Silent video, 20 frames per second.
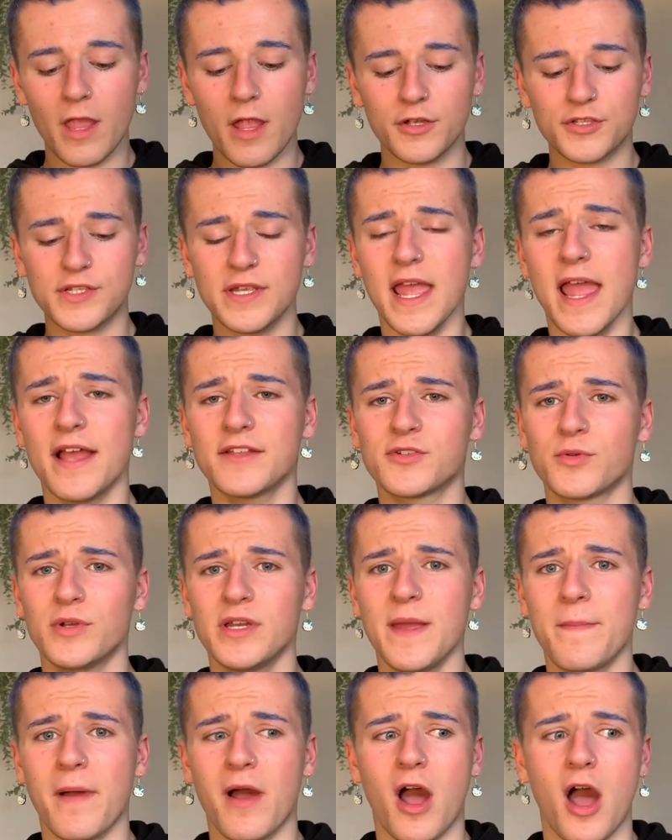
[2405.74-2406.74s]
So yeah, it's
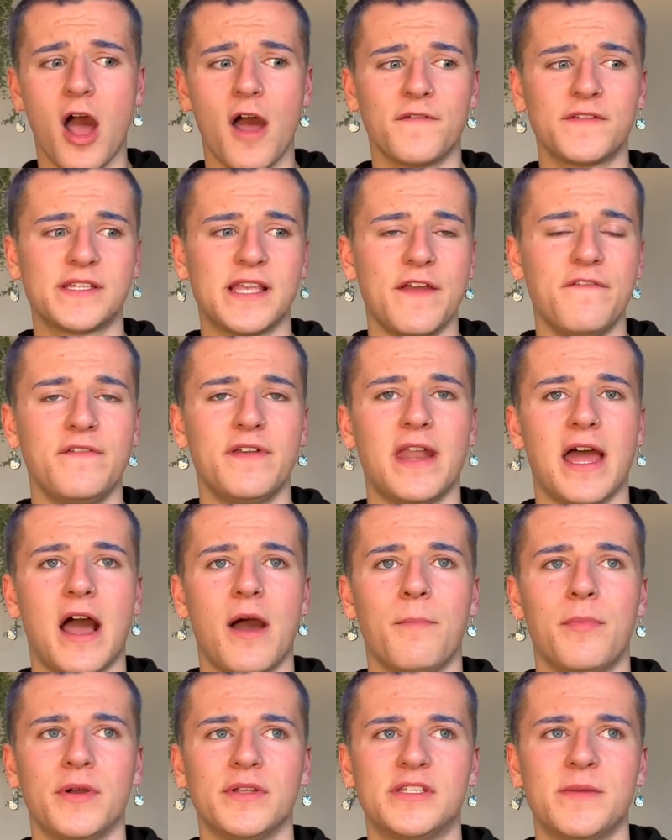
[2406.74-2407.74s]
only about 7:30
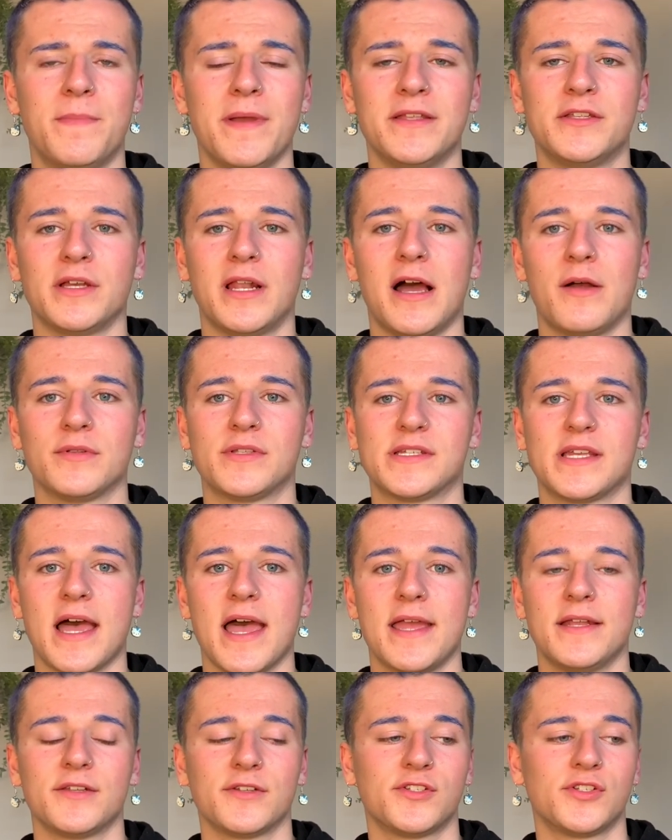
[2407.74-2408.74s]
now, but it's a bit dull
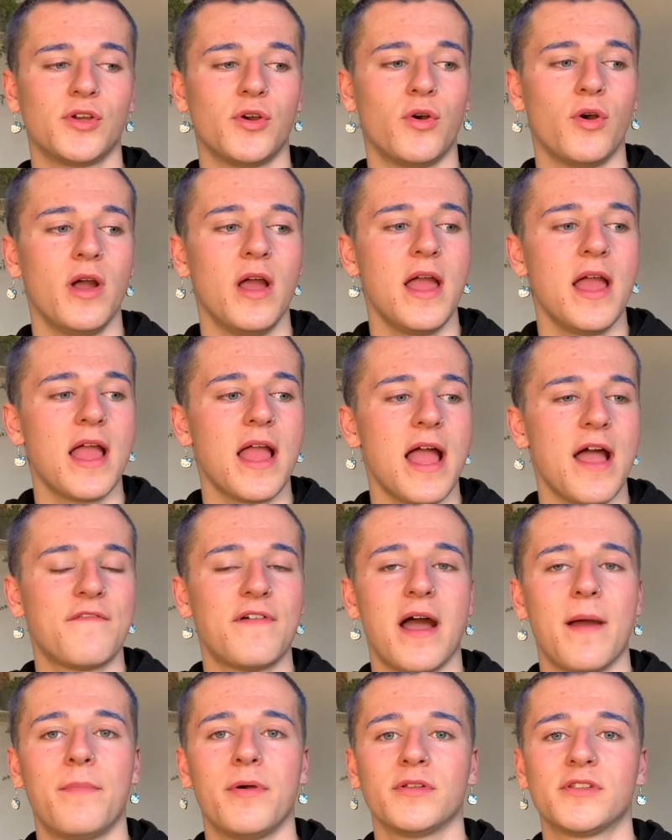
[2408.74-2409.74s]
outside, so I've
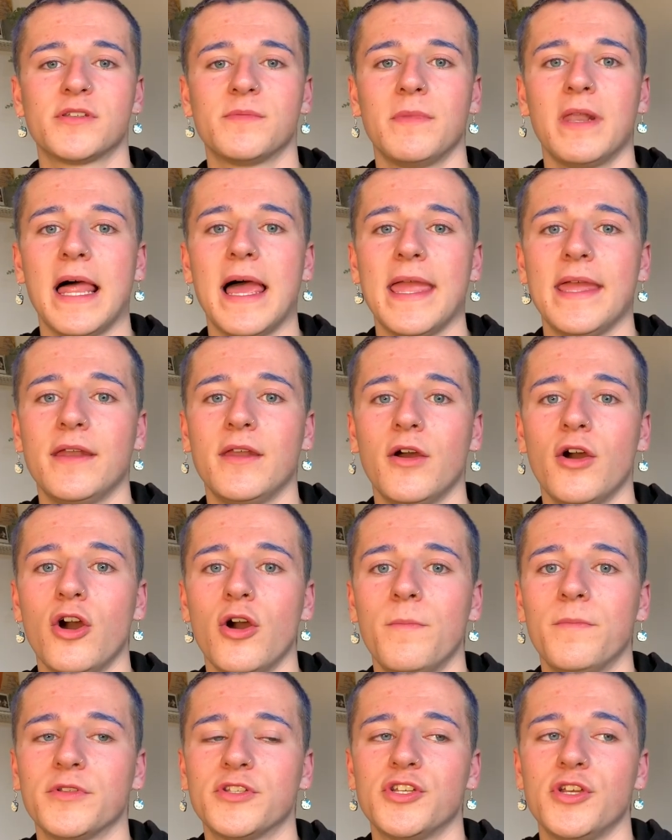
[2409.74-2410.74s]
had to put some lighting
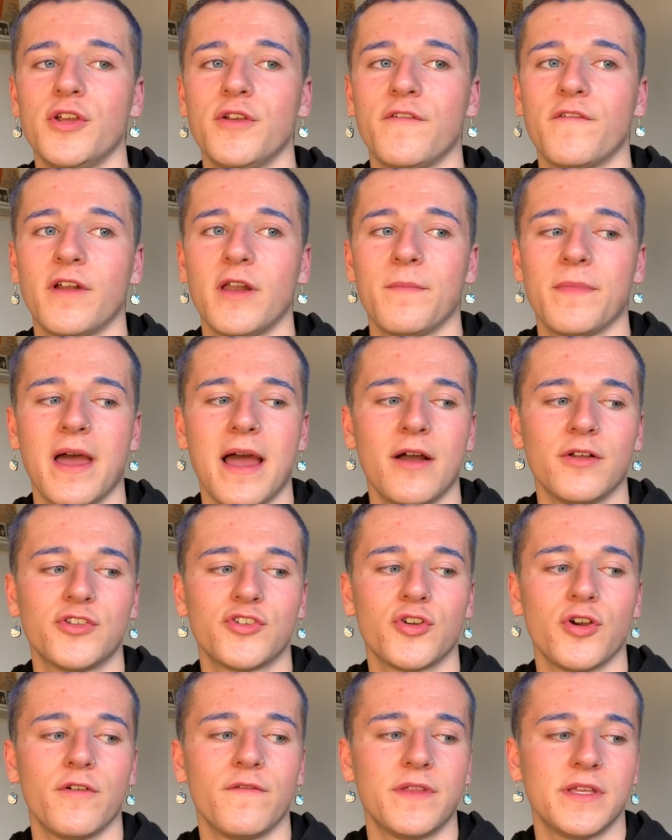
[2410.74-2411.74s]
up to film the
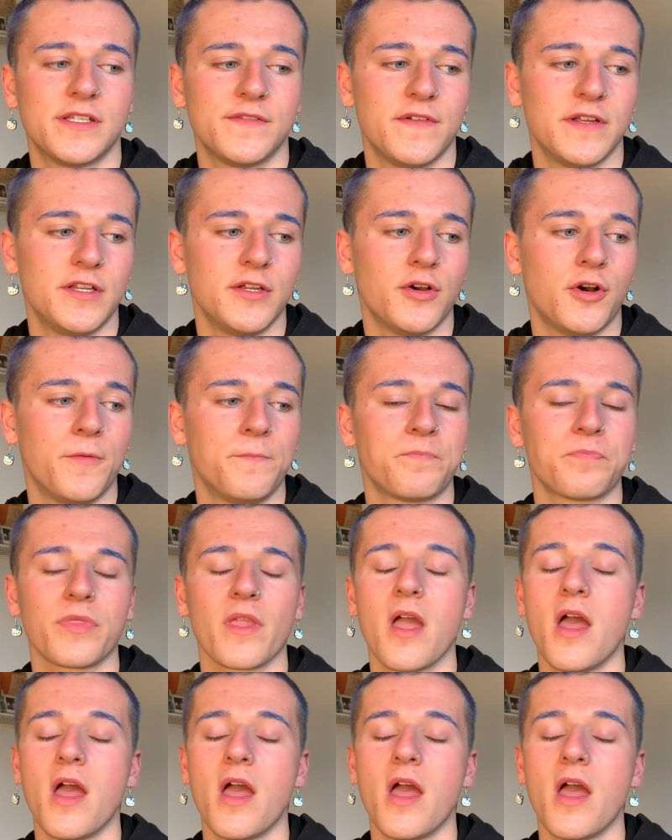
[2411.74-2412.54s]
outro of this video.